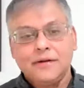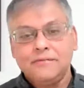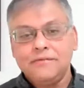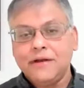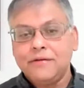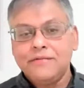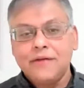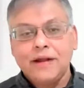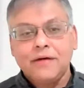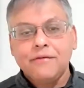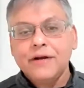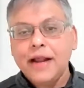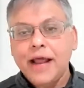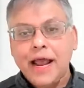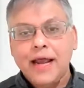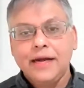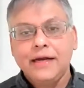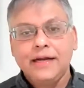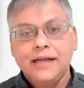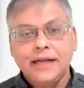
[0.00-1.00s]
never
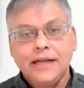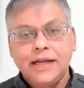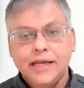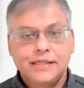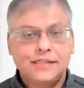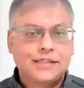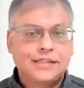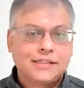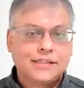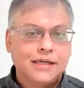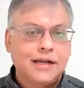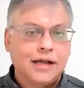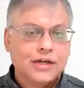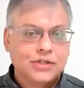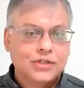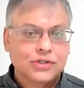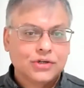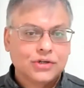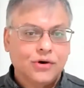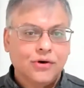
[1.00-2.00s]
had guests in our
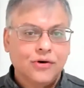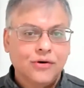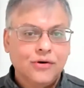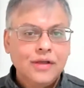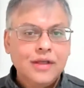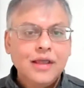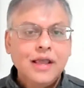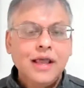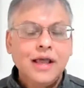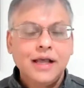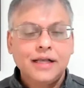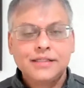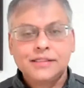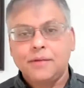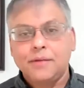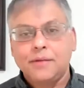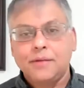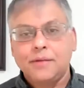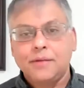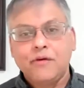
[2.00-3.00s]
show
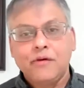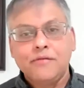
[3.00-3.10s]
except when we